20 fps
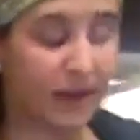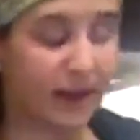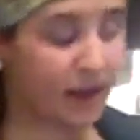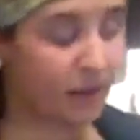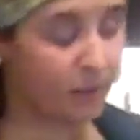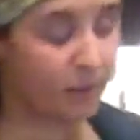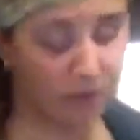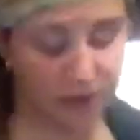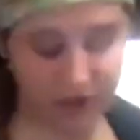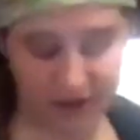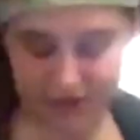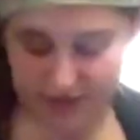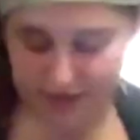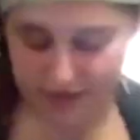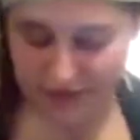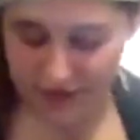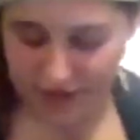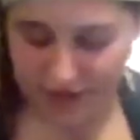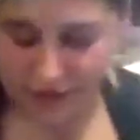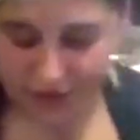components of
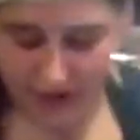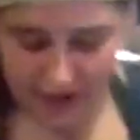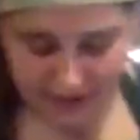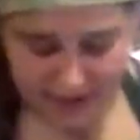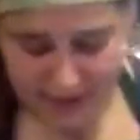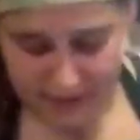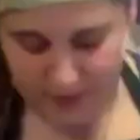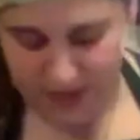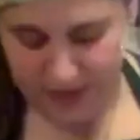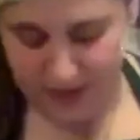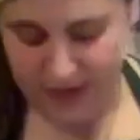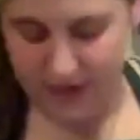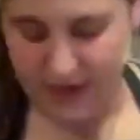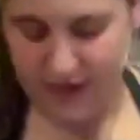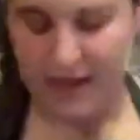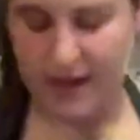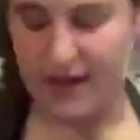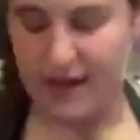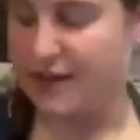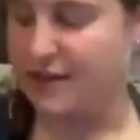these recipe
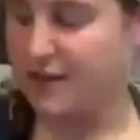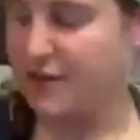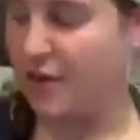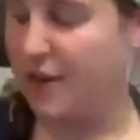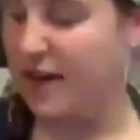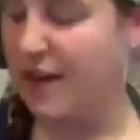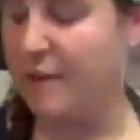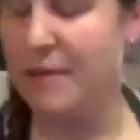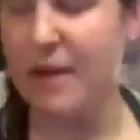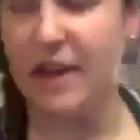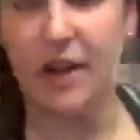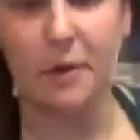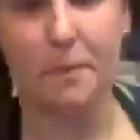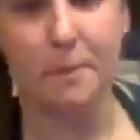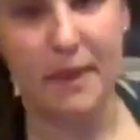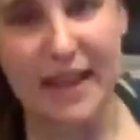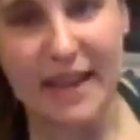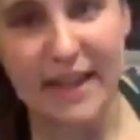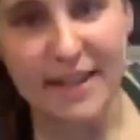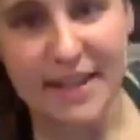is going to be your
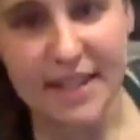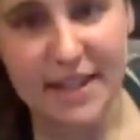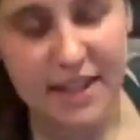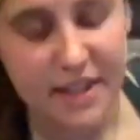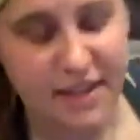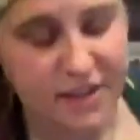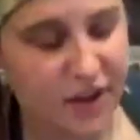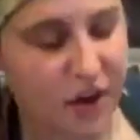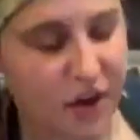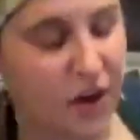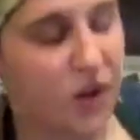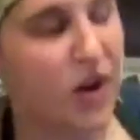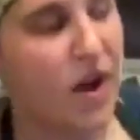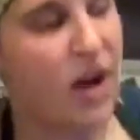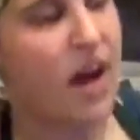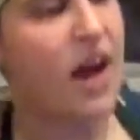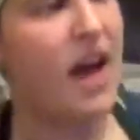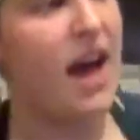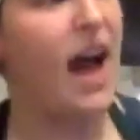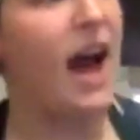meat. So
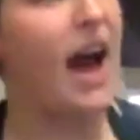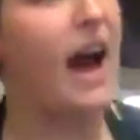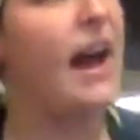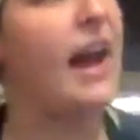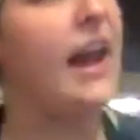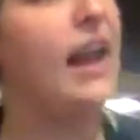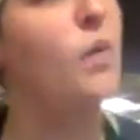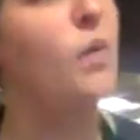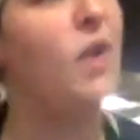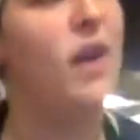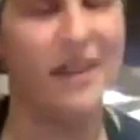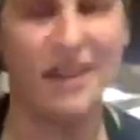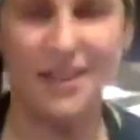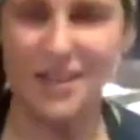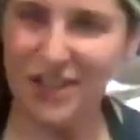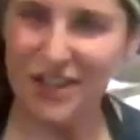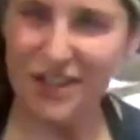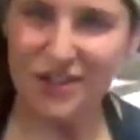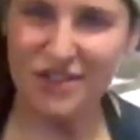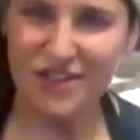I wanted
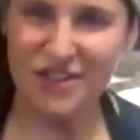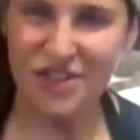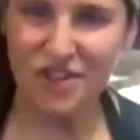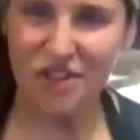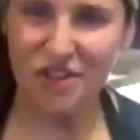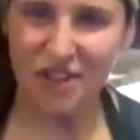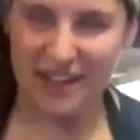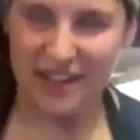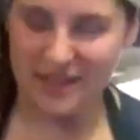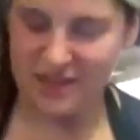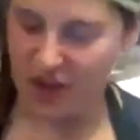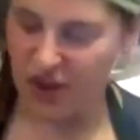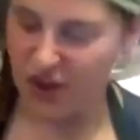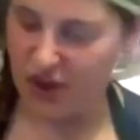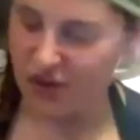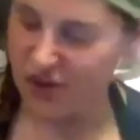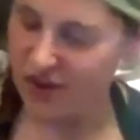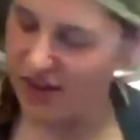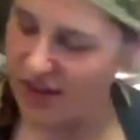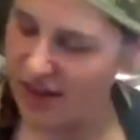to use
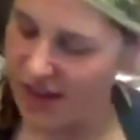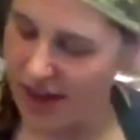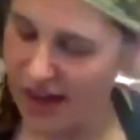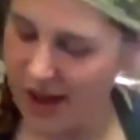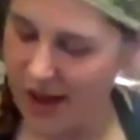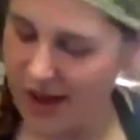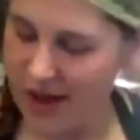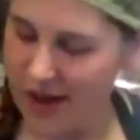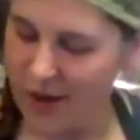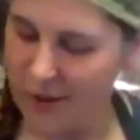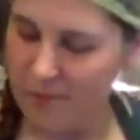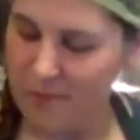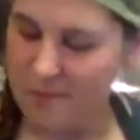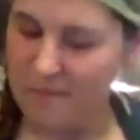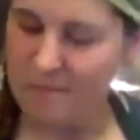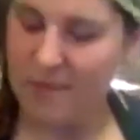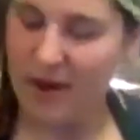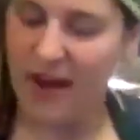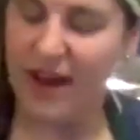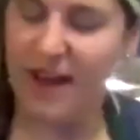chorizo,
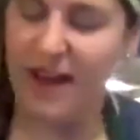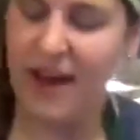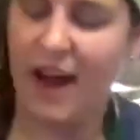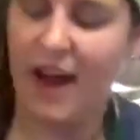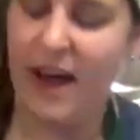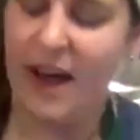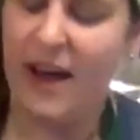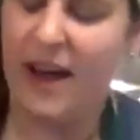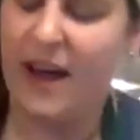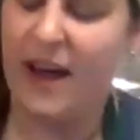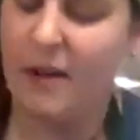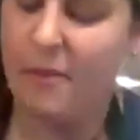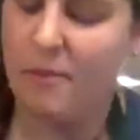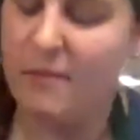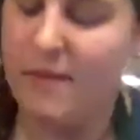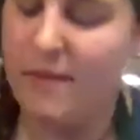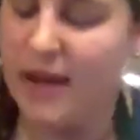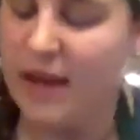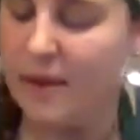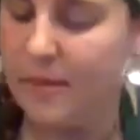but I
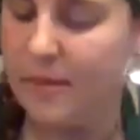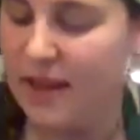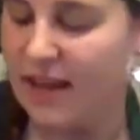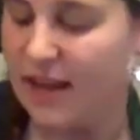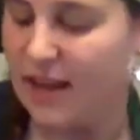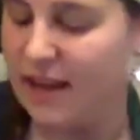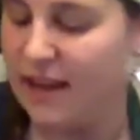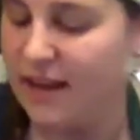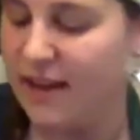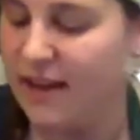maybe